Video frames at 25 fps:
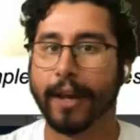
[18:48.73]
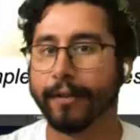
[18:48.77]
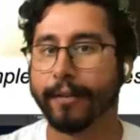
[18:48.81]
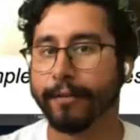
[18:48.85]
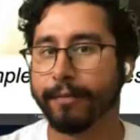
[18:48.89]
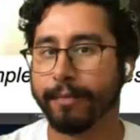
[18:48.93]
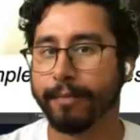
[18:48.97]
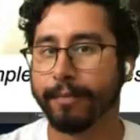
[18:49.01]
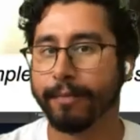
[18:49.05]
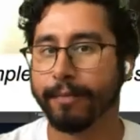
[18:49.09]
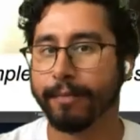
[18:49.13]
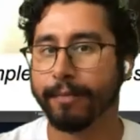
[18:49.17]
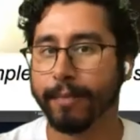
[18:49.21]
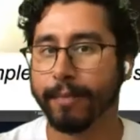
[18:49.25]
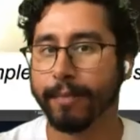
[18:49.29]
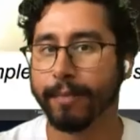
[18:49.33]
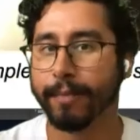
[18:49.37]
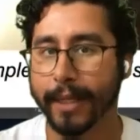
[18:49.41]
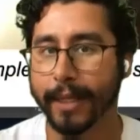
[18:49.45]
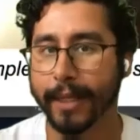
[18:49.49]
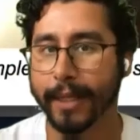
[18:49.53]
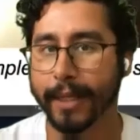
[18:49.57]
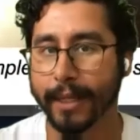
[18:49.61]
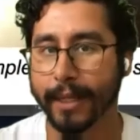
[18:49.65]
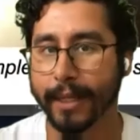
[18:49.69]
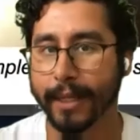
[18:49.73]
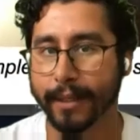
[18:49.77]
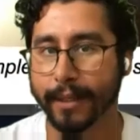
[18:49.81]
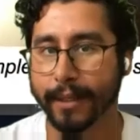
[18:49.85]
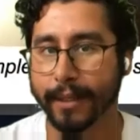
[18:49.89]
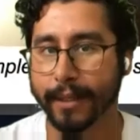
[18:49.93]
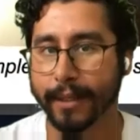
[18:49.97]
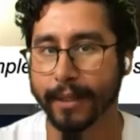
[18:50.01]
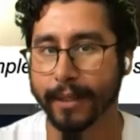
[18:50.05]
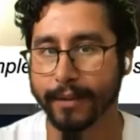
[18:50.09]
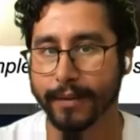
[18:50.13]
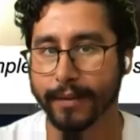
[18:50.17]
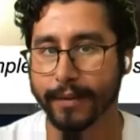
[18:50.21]
minutes
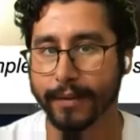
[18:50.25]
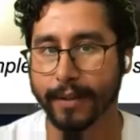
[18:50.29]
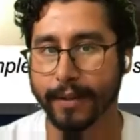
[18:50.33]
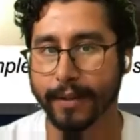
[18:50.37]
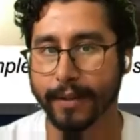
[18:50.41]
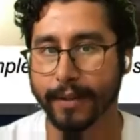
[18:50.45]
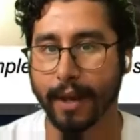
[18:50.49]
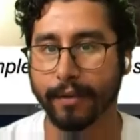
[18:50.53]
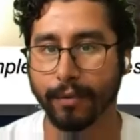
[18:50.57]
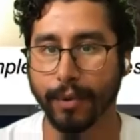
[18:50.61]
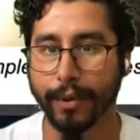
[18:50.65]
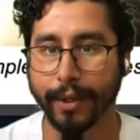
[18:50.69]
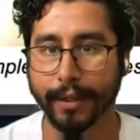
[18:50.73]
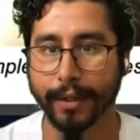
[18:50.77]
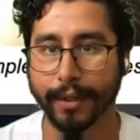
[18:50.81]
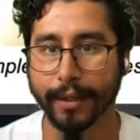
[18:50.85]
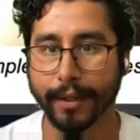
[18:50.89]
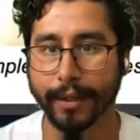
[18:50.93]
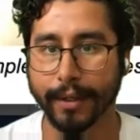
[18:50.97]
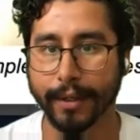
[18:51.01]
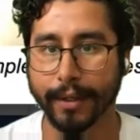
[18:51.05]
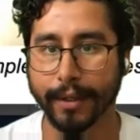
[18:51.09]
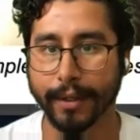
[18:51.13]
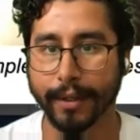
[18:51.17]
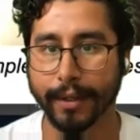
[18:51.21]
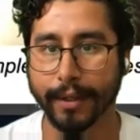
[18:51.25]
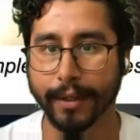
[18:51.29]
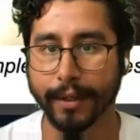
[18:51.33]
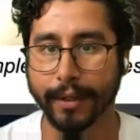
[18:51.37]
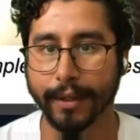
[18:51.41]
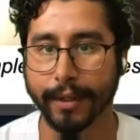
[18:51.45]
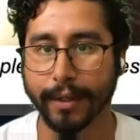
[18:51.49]
out of wood